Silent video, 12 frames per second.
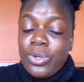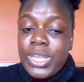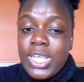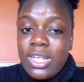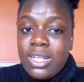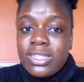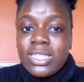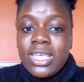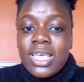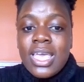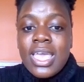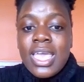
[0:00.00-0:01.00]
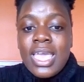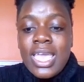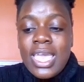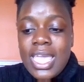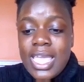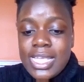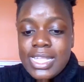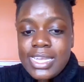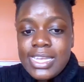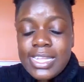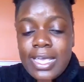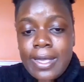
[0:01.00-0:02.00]
own health.
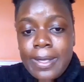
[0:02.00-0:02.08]
And